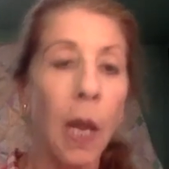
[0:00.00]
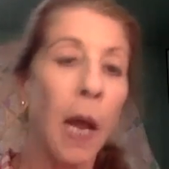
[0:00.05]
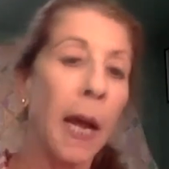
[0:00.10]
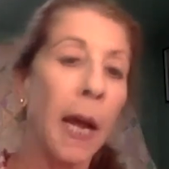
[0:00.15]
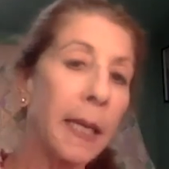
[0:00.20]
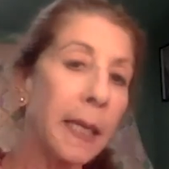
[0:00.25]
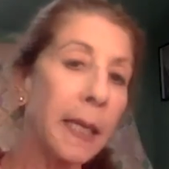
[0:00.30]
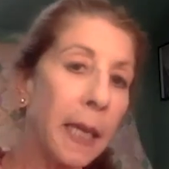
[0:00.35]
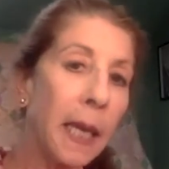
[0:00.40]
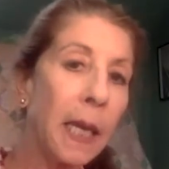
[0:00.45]

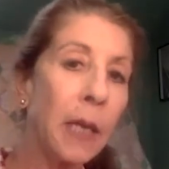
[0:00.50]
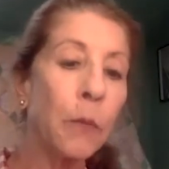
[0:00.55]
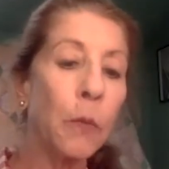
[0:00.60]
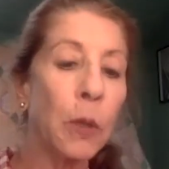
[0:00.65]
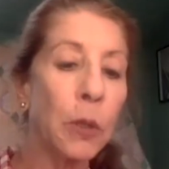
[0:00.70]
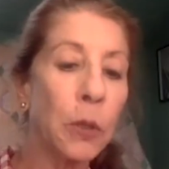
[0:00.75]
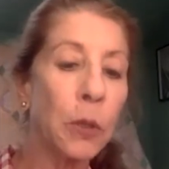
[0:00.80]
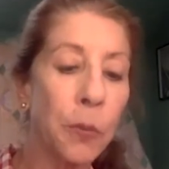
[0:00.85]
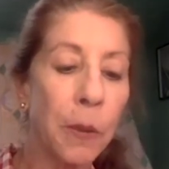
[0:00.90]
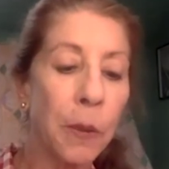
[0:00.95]
Again,
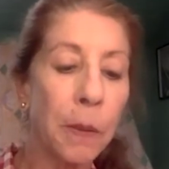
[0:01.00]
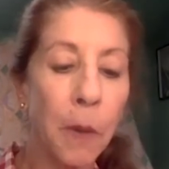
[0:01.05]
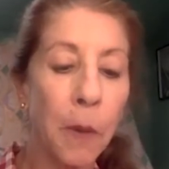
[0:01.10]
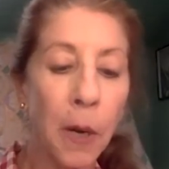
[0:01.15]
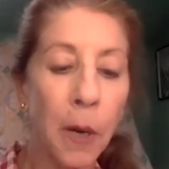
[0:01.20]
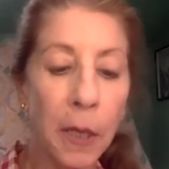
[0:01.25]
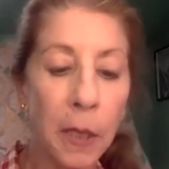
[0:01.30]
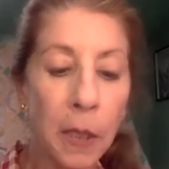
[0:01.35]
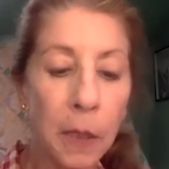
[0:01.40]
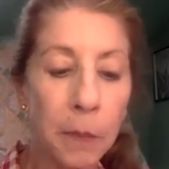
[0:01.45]
what's
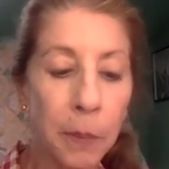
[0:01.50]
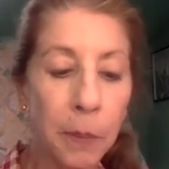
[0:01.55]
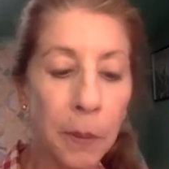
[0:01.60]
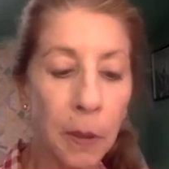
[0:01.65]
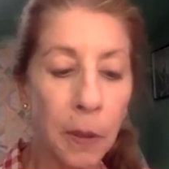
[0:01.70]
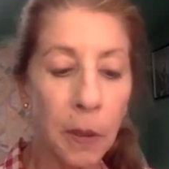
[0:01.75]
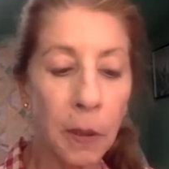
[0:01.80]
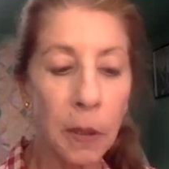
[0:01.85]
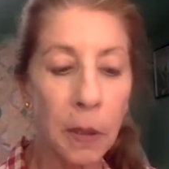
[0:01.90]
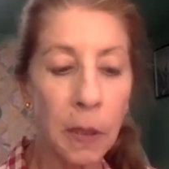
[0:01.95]

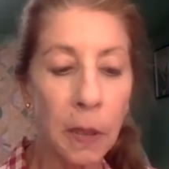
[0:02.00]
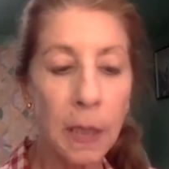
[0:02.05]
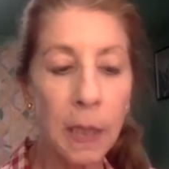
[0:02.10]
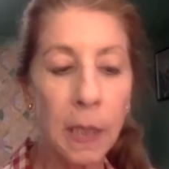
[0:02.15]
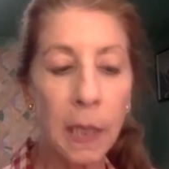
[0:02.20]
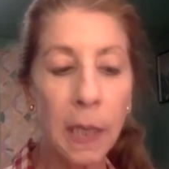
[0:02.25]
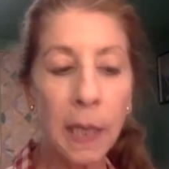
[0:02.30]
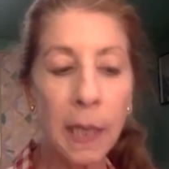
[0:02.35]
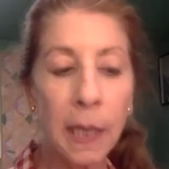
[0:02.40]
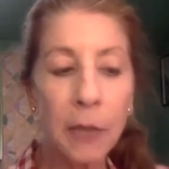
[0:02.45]
remarkable
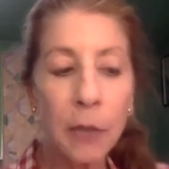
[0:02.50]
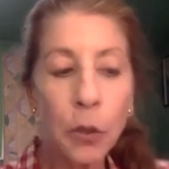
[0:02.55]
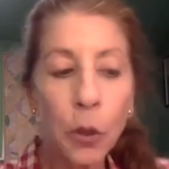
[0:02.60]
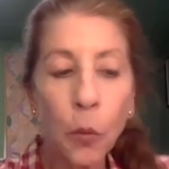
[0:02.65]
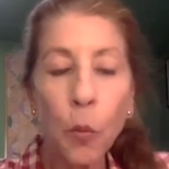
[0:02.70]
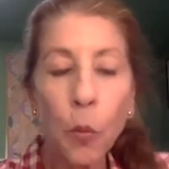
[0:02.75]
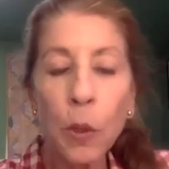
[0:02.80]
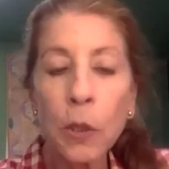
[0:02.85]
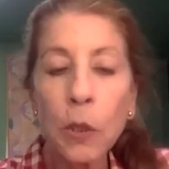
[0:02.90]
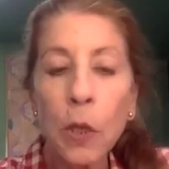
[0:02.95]
is there
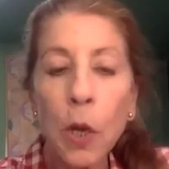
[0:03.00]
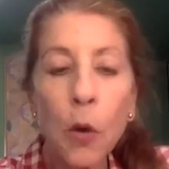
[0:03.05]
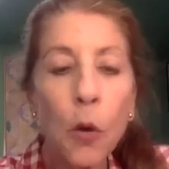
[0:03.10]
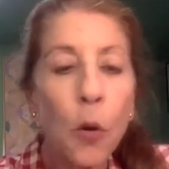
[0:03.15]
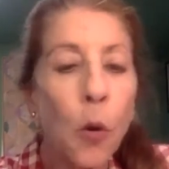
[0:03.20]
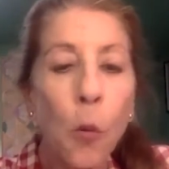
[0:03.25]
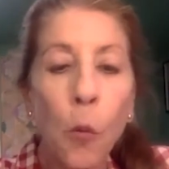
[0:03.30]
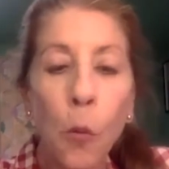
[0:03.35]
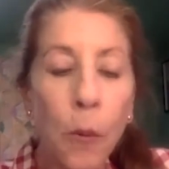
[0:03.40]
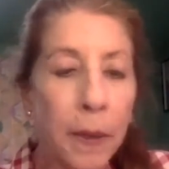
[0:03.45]
was no
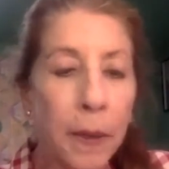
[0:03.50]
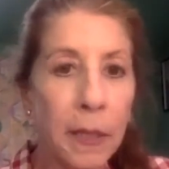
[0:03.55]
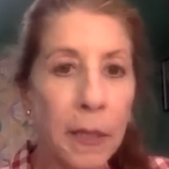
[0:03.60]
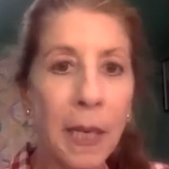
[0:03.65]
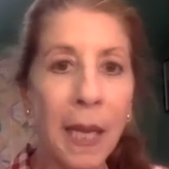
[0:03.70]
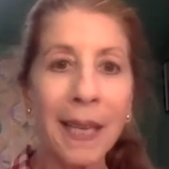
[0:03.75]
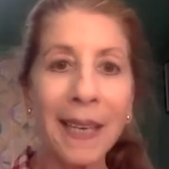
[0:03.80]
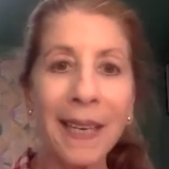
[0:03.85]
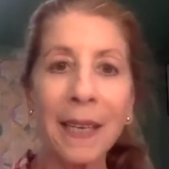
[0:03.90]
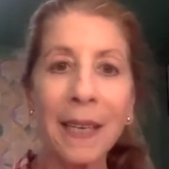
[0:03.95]

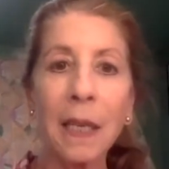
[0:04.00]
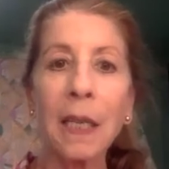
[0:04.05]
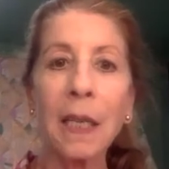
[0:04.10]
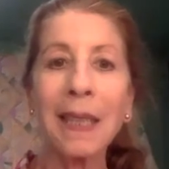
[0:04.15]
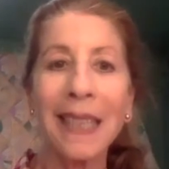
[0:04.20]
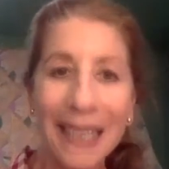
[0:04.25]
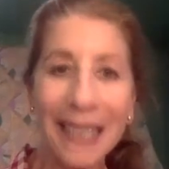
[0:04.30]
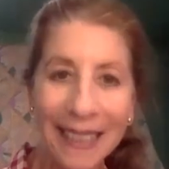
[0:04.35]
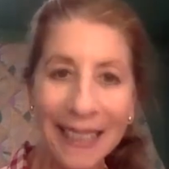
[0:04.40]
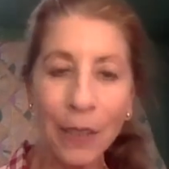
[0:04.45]
coordinated
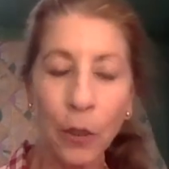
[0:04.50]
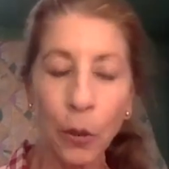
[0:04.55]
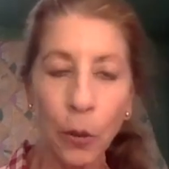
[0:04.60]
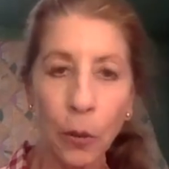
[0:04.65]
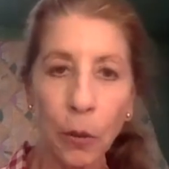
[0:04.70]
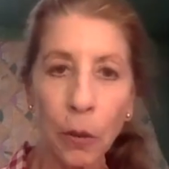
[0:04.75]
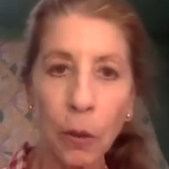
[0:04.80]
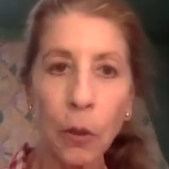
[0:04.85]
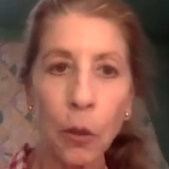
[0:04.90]
leader.